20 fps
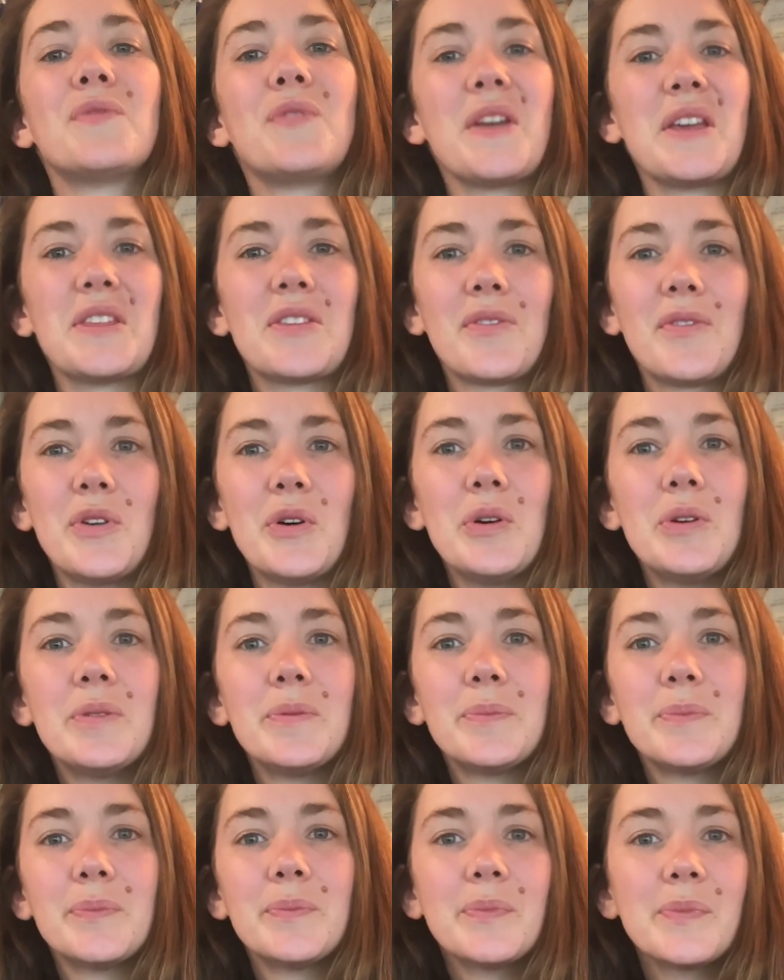faithful.
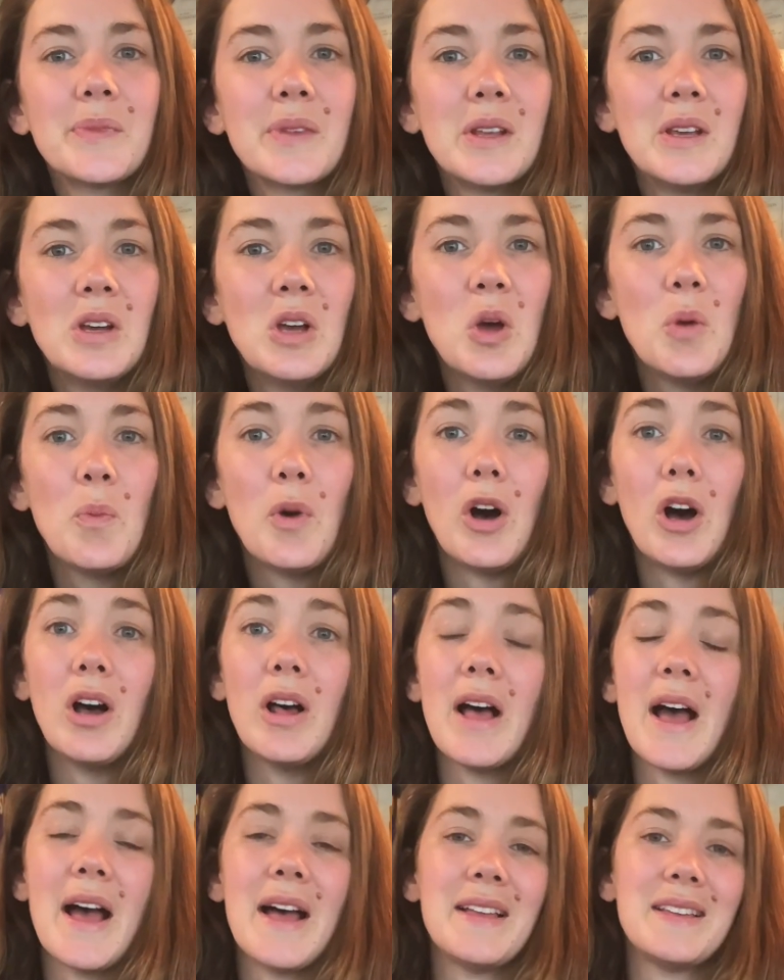Paul
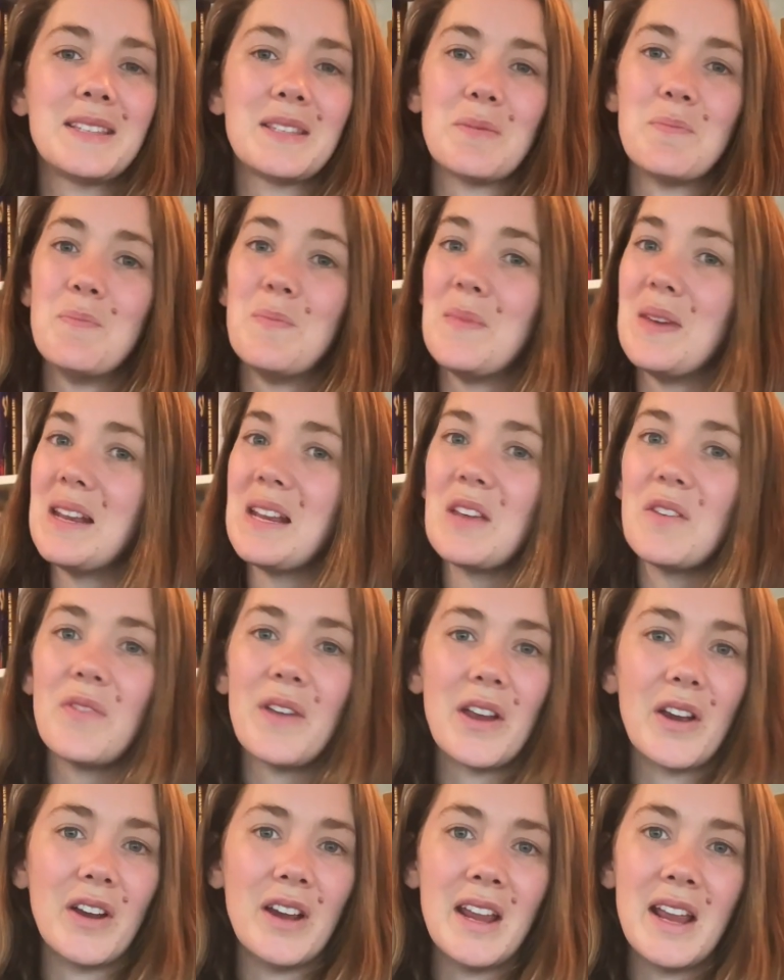has many
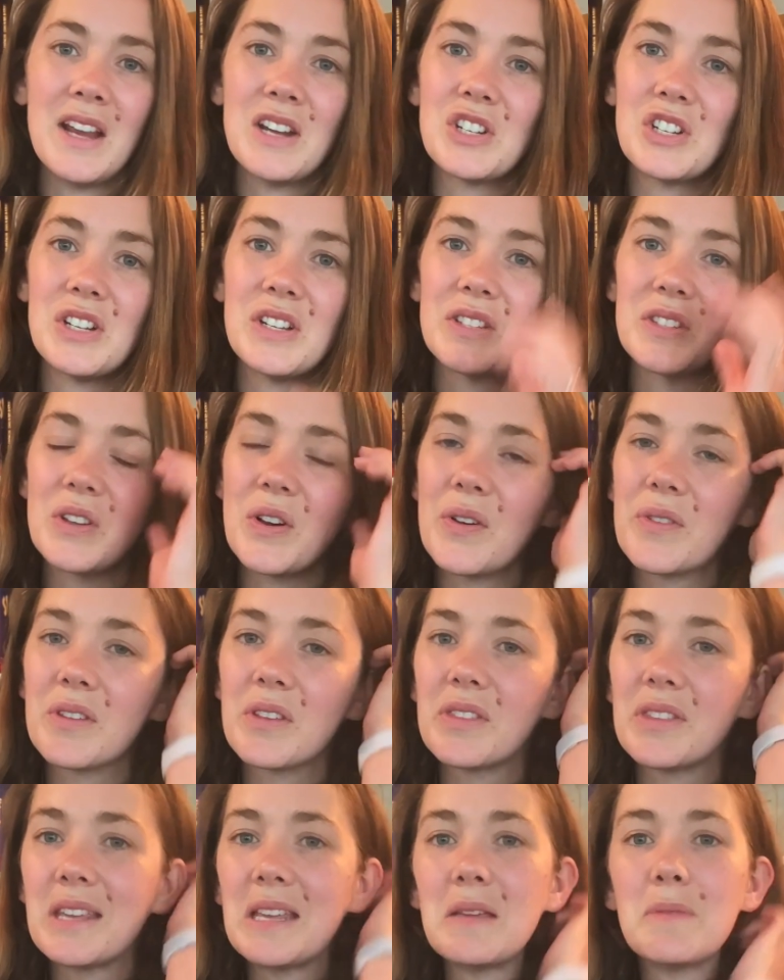variations on the
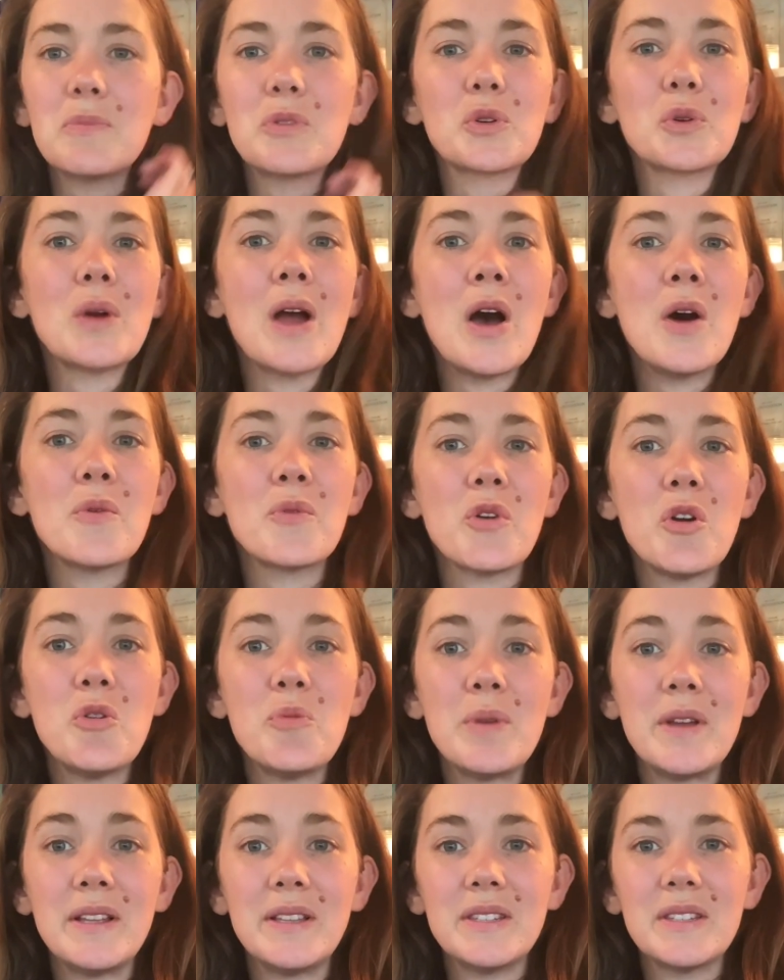theme throughout
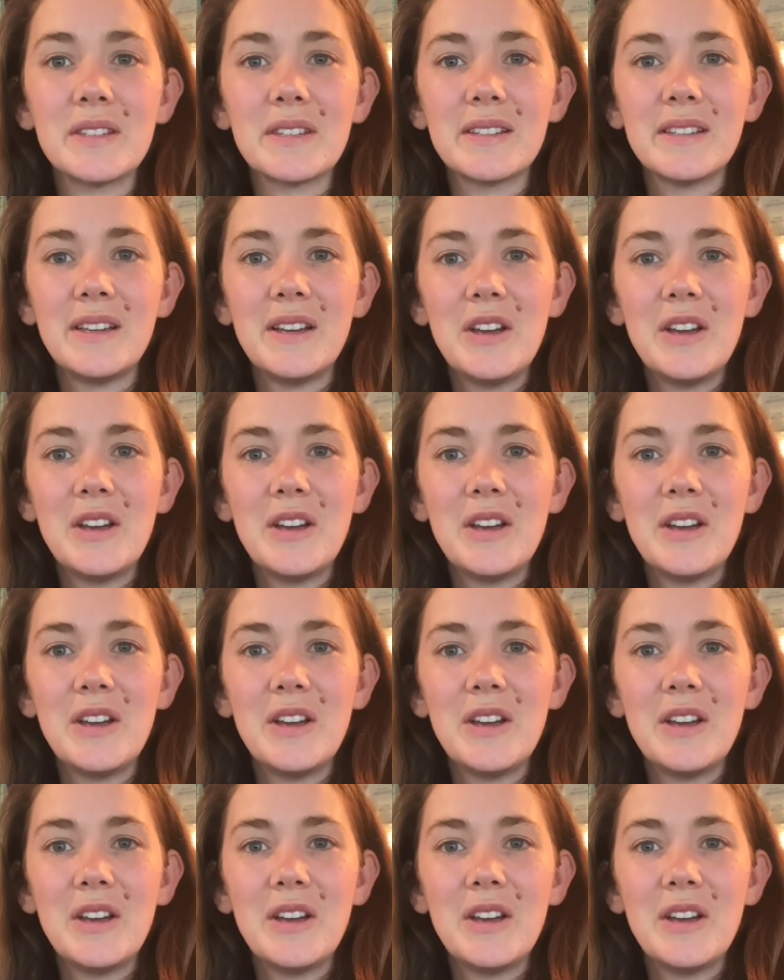Romans.